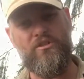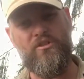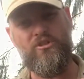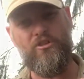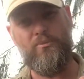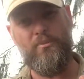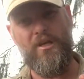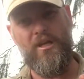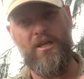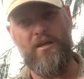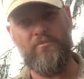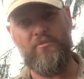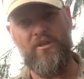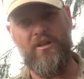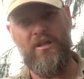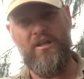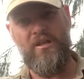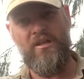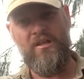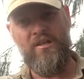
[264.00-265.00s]
was about up to
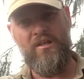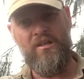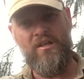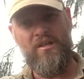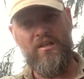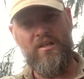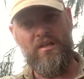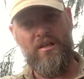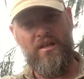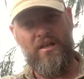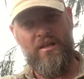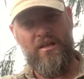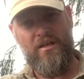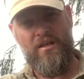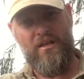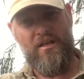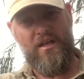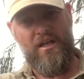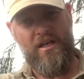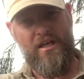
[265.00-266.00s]
there.
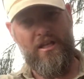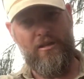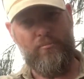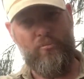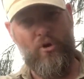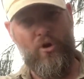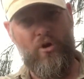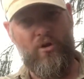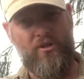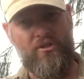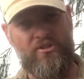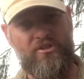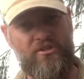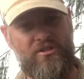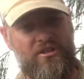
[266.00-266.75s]
And the pilots